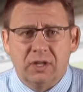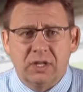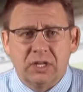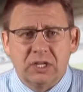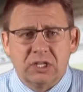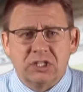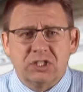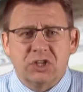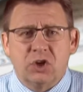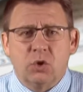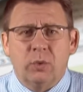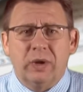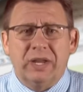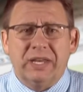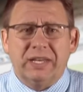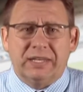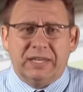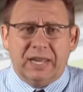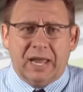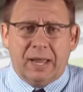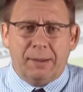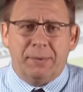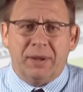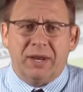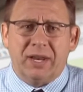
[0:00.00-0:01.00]
So we
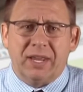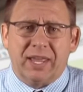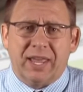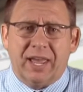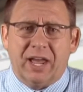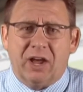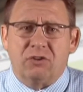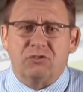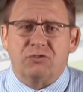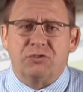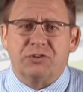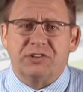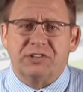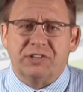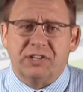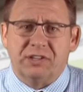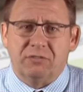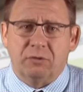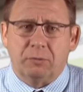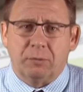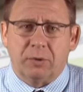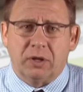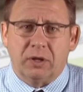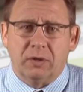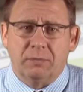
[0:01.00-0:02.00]
debit accounts
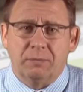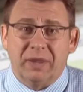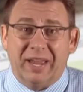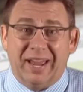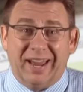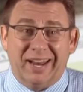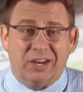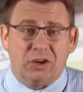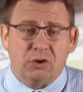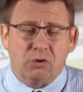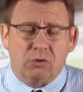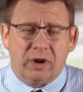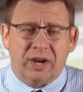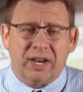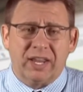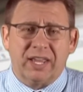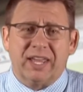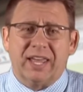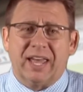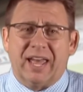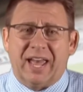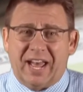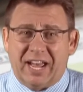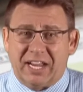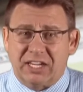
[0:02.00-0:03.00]
receivable and credit
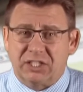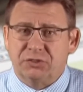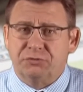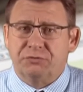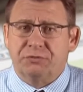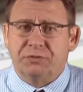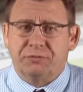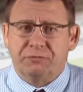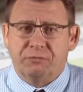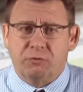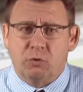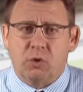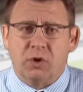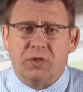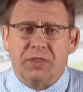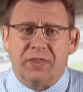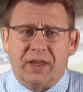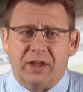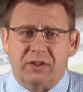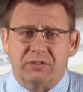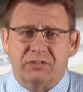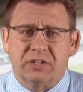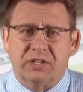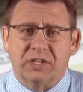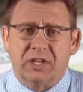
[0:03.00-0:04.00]
cash for
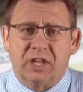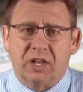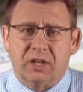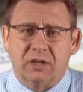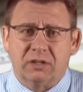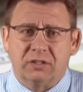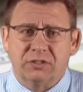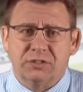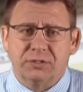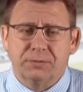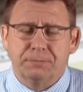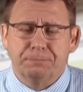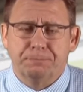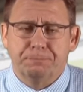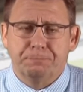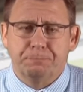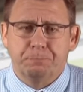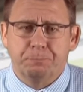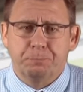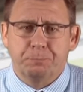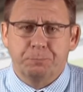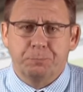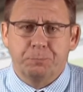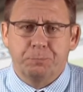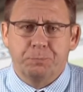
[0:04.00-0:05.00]
$4,000.
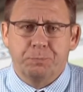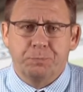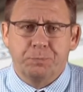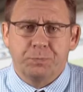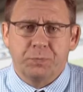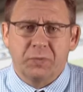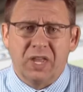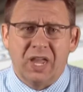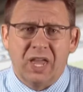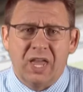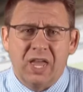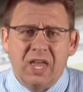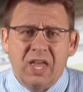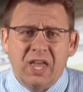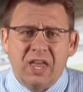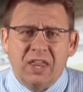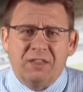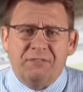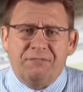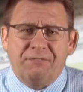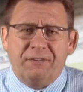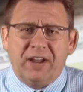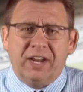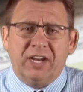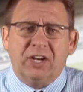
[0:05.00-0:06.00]

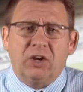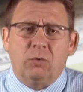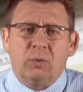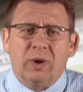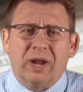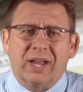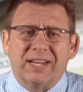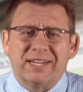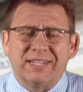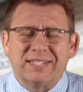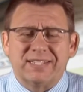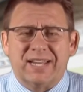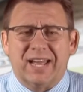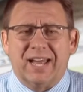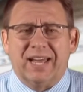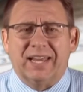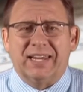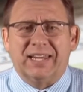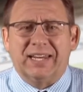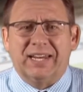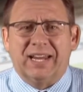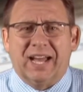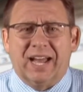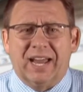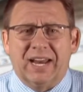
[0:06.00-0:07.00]
The final
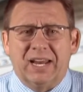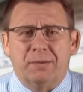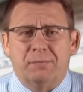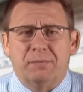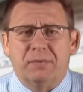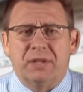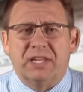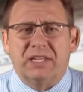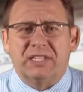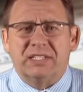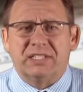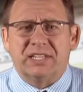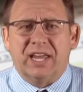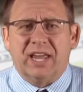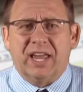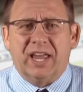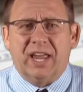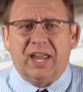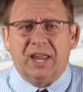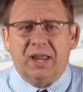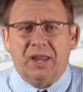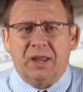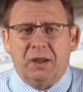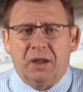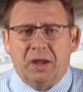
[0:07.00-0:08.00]
reconciling item is
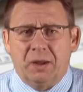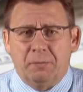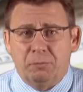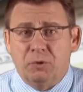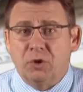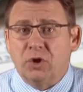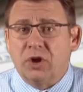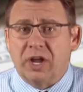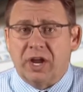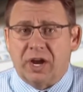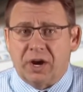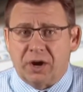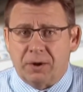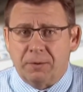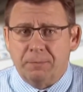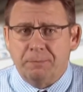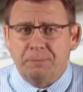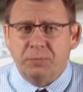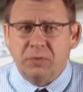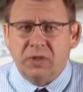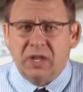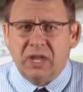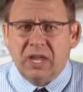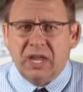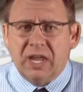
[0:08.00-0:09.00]
a book error.
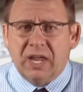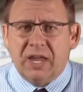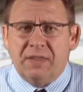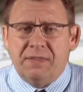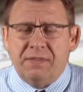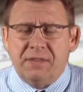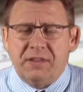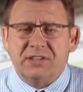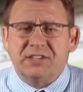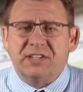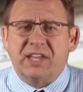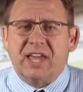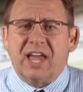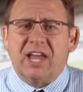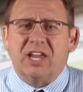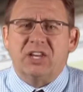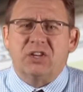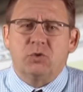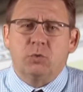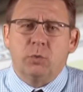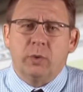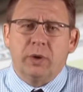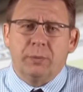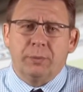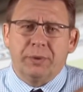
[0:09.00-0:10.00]
In this
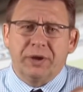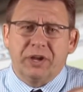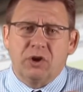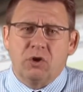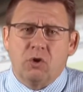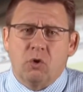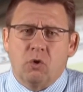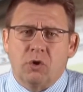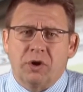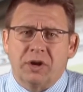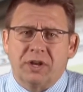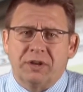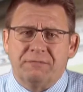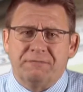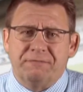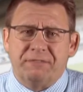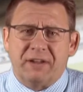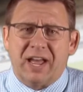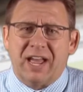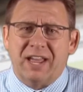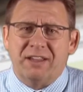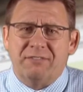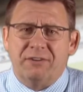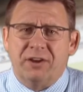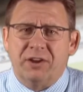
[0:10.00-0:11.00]
case, we recorded
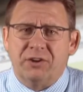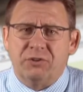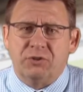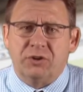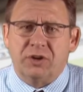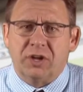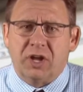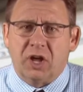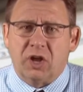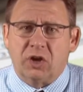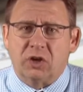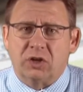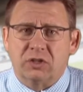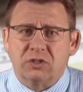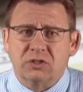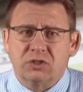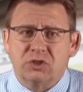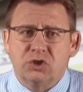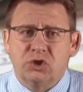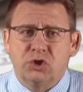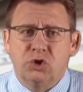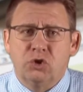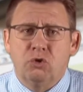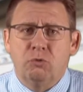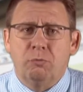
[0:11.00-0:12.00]
$500
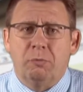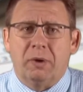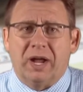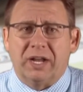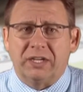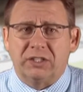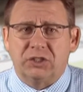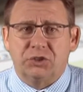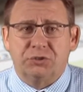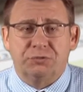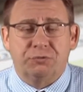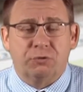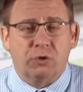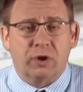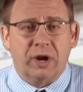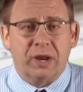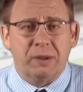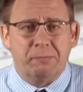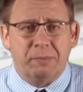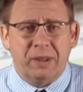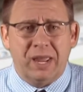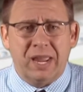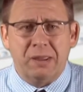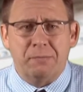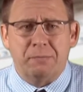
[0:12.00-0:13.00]
too much for a
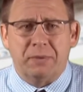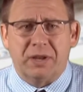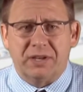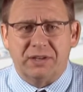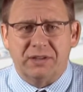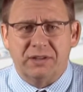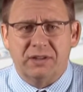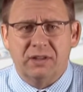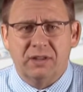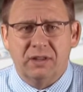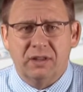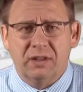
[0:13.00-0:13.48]
payment.